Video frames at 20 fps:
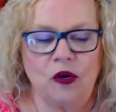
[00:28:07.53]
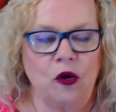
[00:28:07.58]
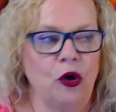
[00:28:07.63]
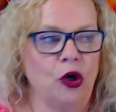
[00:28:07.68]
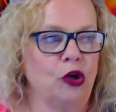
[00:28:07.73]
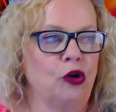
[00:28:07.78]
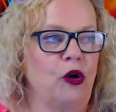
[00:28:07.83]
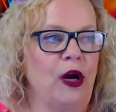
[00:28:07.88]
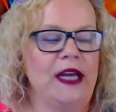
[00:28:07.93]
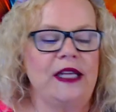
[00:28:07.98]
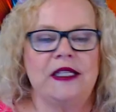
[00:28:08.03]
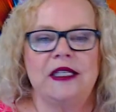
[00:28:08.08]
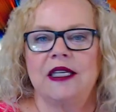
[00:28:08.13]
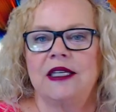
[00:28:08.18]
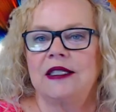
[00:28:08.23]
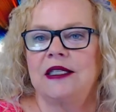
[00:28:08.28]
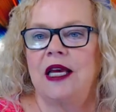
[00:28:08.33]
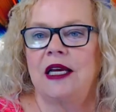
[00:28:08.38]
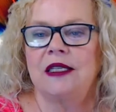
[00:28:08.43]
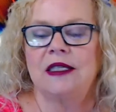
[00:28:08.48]
or great
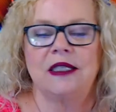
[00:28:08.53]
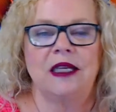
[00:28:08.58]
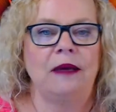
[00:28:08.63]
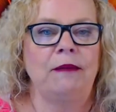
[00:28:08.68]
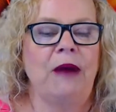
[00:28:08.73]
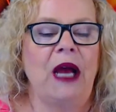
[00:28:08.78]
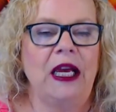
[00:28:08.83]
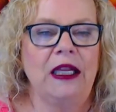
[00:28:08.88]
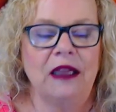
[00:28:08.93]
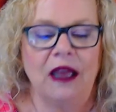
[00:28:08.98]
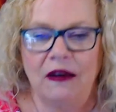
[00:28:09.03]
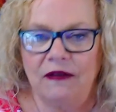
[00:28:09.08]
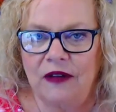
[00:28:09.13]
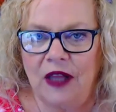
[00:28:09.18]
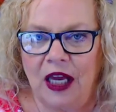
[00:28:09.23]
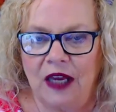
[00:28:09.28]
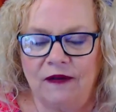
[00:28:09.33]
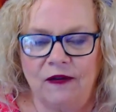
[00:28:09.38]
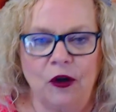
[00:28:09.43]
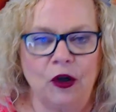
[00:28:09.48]
success in my love
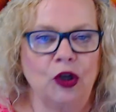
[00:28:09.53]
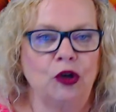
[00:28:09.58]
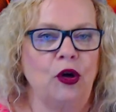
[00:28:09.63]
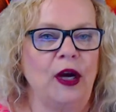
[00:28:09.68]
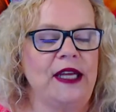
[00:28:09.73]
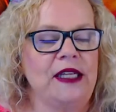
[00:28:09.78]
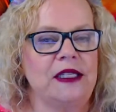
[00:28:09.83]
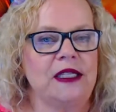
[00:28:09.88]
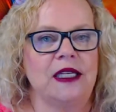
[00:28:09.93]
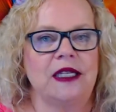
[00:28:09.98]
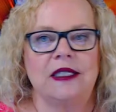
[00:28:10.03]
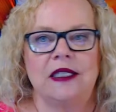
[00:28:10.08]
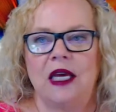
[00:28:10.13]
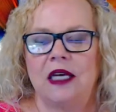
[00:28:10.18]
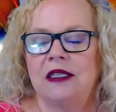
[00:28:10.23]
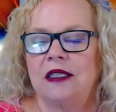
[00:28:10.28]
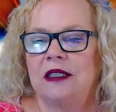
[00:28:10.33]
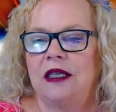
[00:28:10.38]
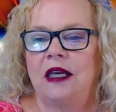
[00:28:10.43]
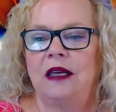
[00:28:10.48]
life, or great
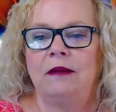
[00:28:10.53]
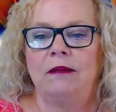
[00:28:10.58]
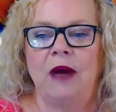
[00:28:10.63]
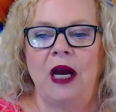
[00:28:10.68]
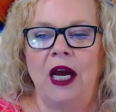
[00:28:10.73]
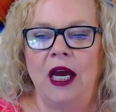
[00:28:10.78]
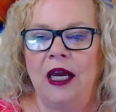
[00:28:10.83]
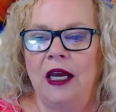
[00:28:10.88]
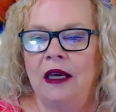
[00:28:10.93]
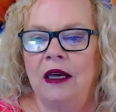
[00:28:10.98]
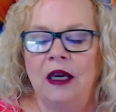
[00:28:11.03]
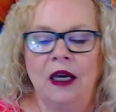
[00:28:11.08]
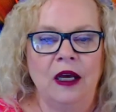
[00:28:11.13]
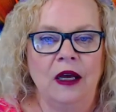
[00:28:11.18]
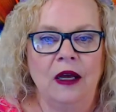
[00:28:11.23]
success in my